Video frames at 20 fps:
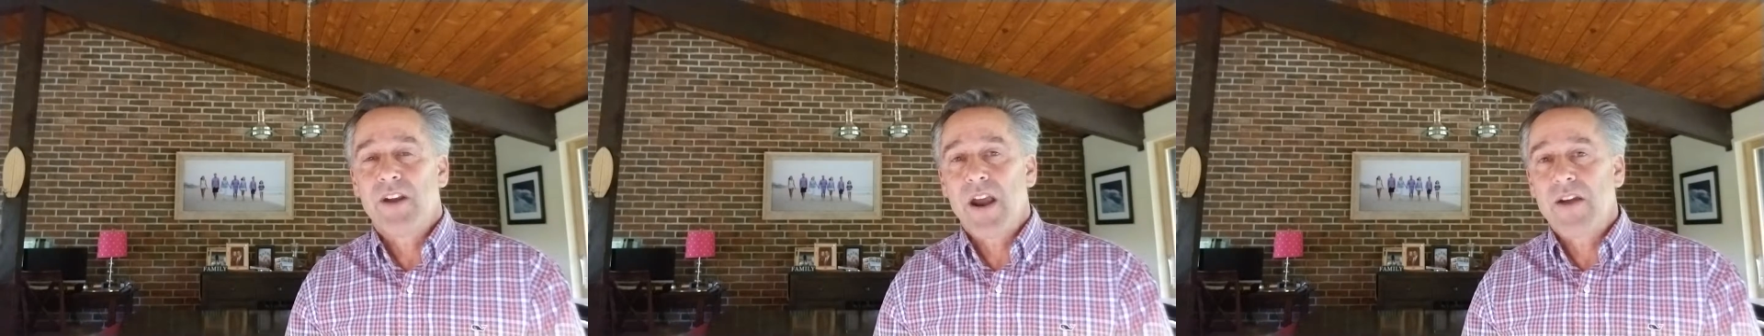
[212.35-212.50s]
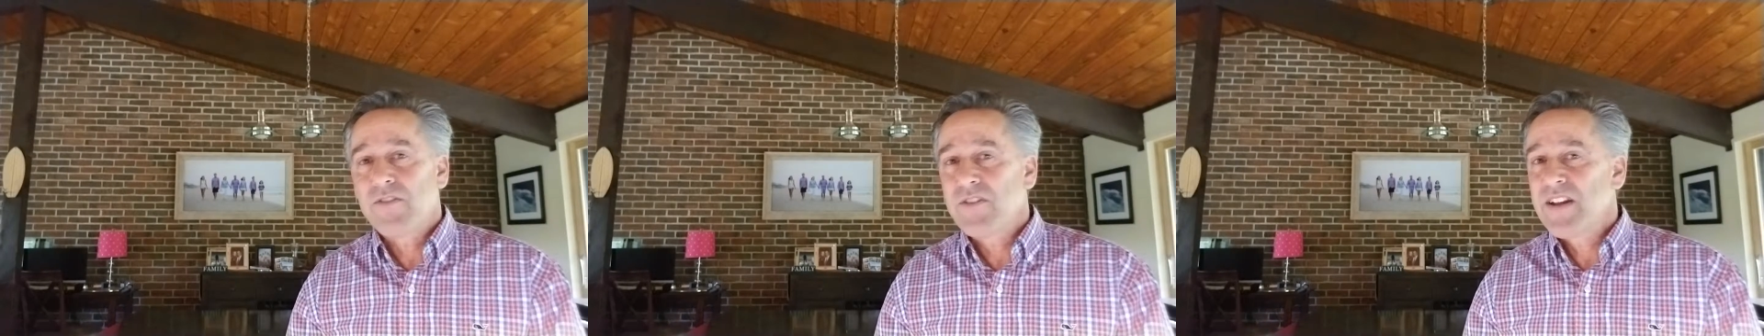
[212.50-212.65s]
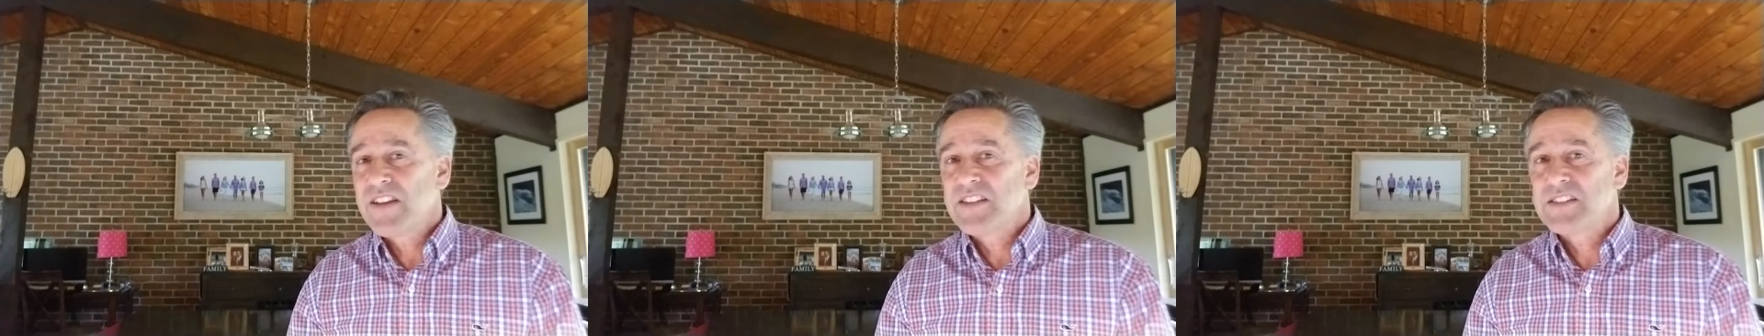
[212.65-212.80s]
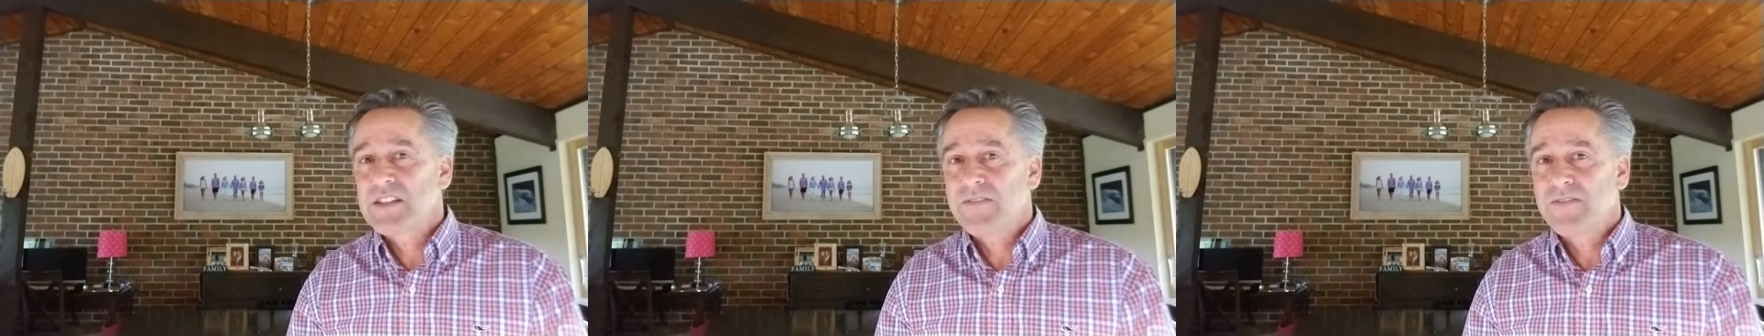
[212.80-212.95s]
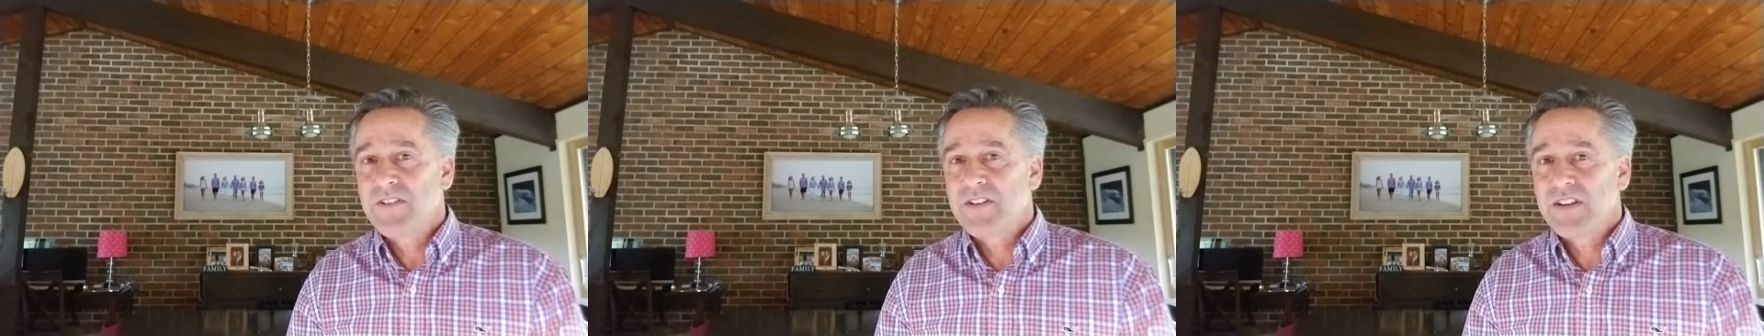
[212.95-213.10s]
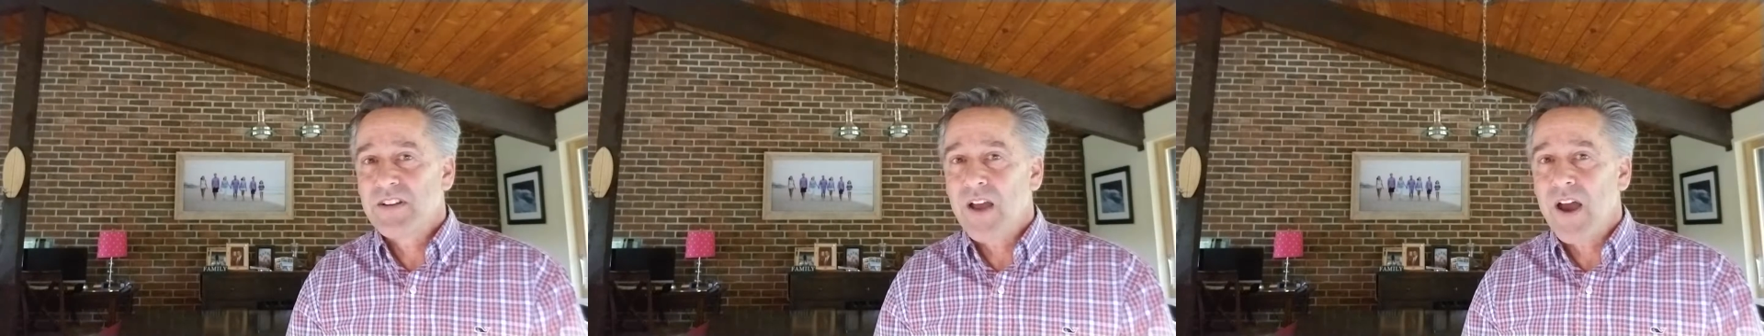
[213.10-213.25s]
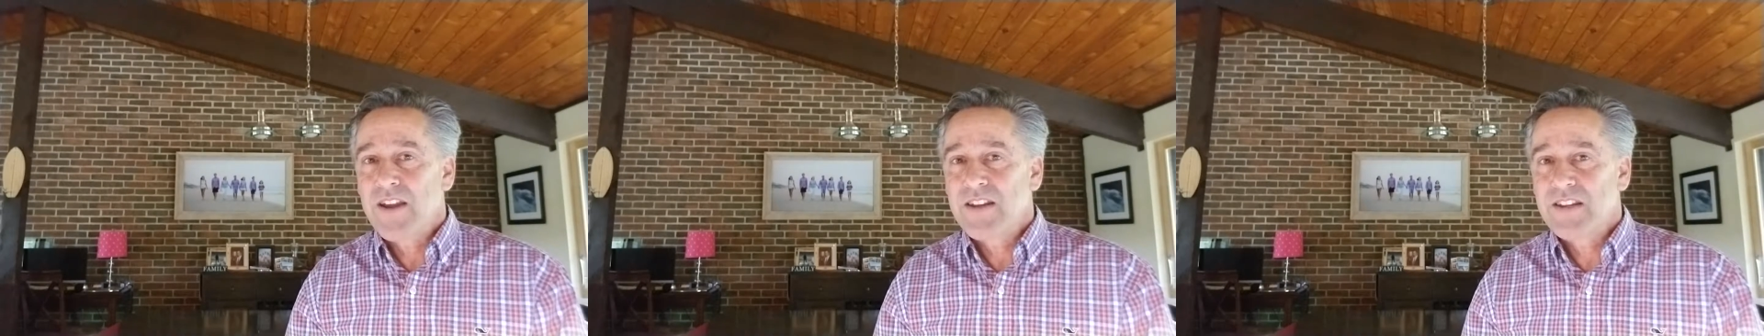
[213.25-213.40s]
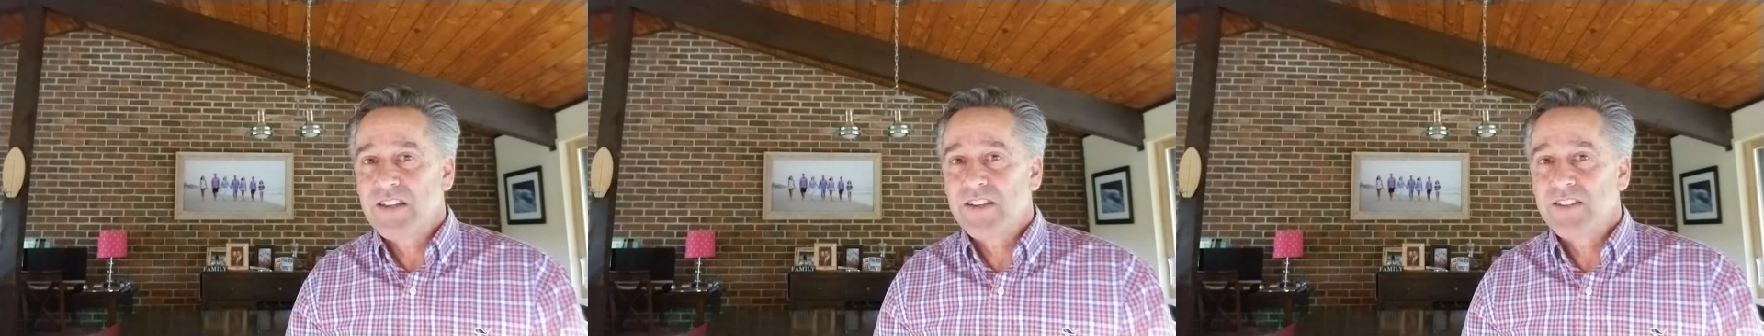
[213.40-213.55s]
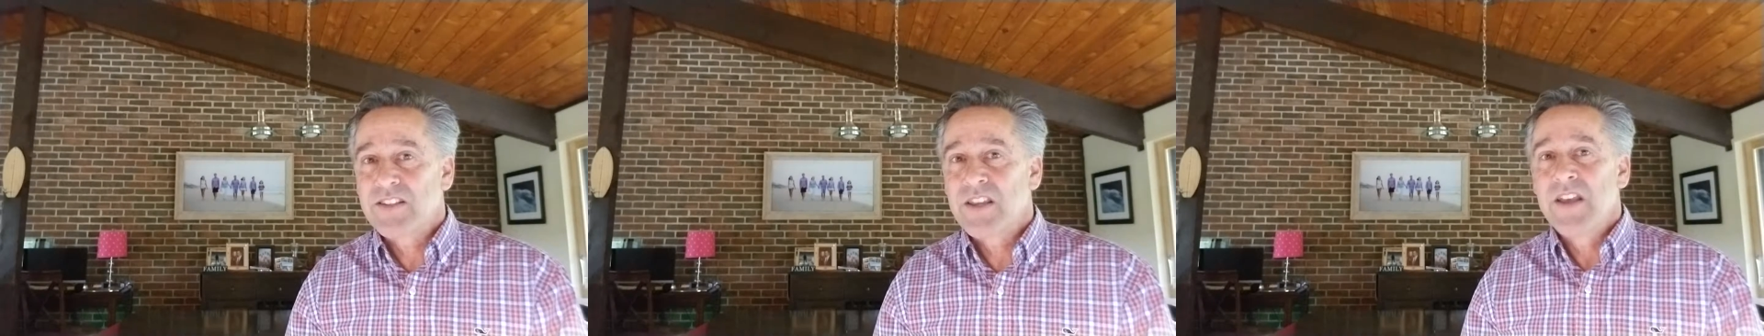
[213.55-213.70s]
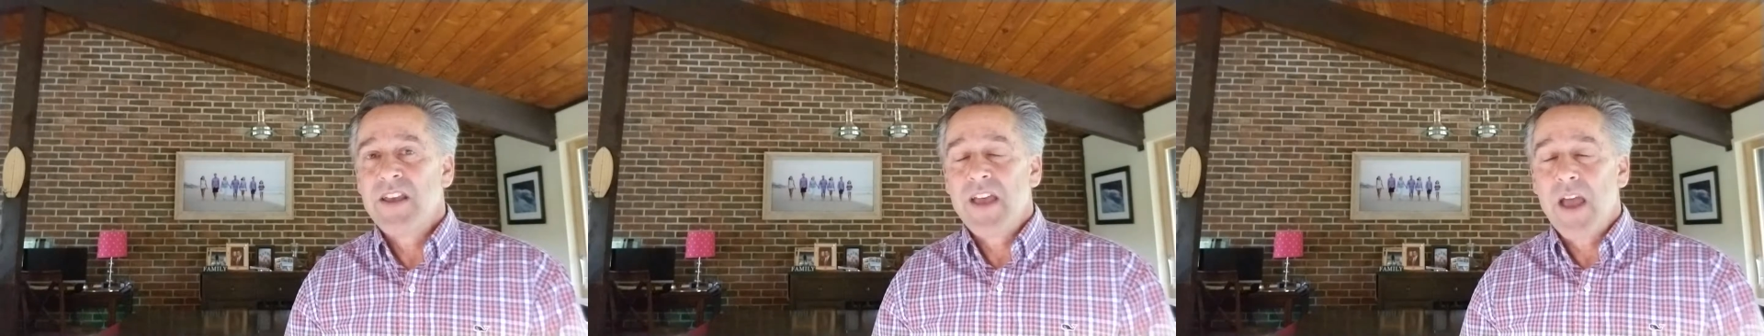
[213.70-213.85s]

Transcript: Everyone has different ideas,